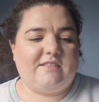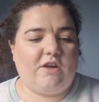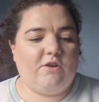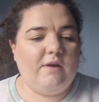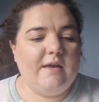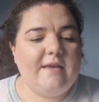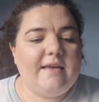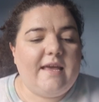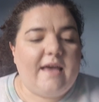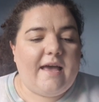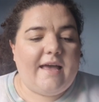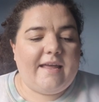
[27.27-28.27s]
So
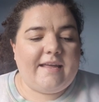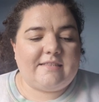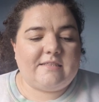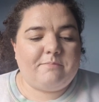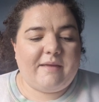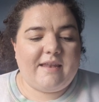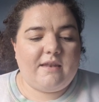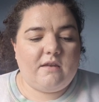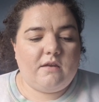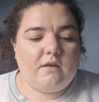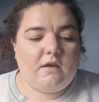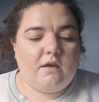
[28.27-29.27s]
it's
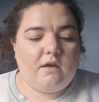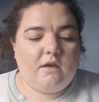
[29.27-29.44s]
been